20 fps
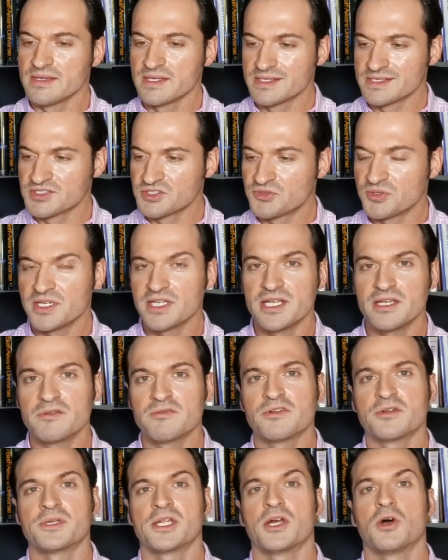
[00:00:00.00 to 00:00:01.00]
It is
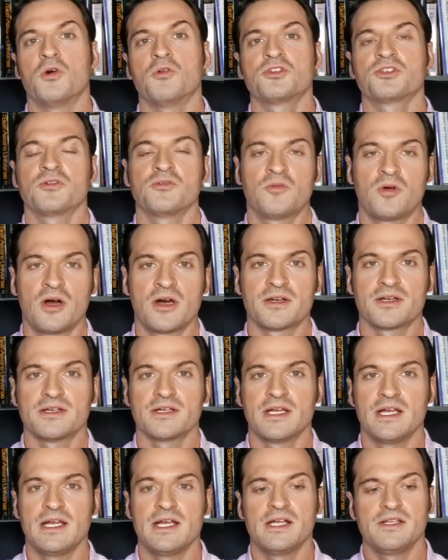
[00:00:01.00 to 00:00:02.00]
drinking from the ocean
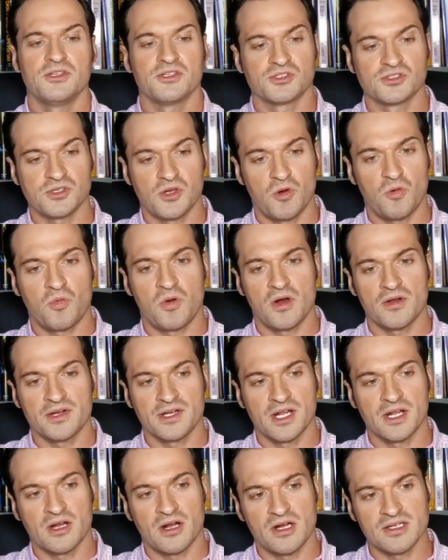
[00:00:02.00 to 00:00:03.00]
water, the salt
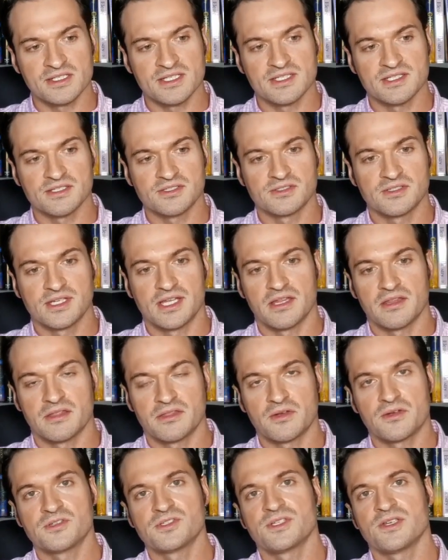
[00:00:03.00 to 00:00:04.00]
water that causes us to get
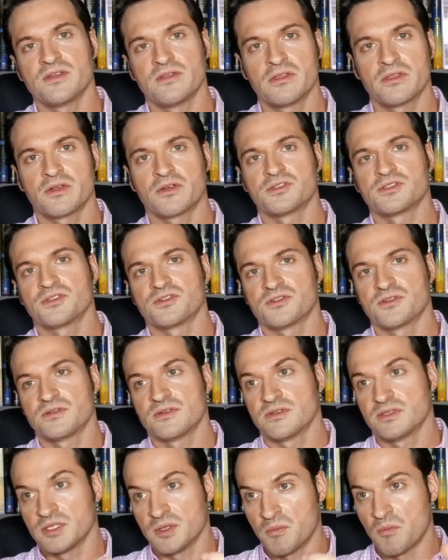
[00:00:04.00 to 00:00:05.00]
thirsty and
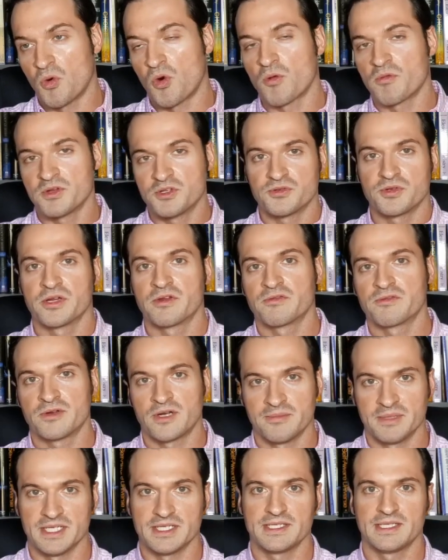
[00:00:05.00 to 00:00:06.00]
thirstier the more we drink
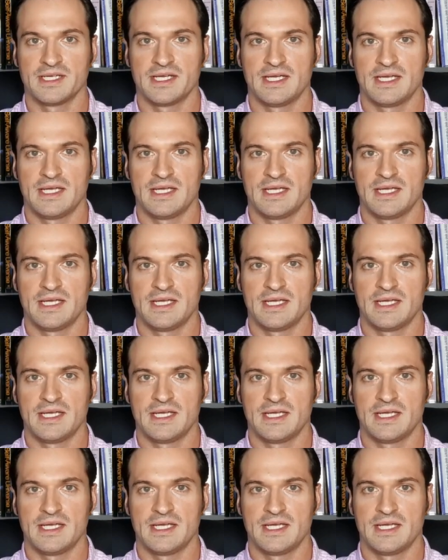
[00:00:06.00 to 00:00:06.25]
from it.